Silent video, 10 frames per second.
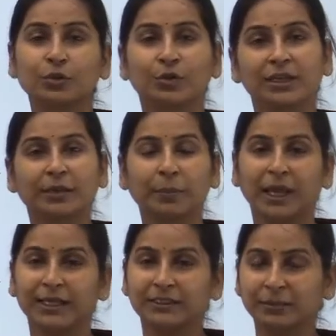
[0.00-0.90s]
can
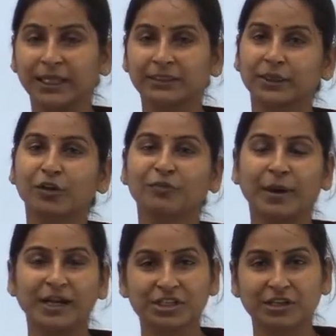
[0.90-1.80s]
apply the method of
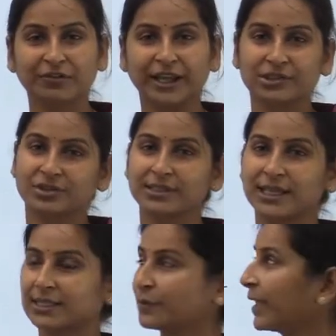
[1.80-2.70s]
partial fractions
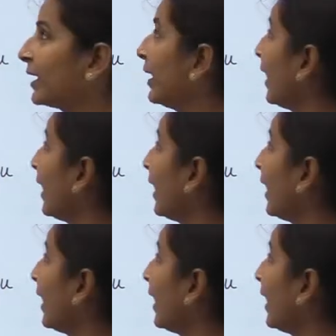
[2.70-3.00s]
as well,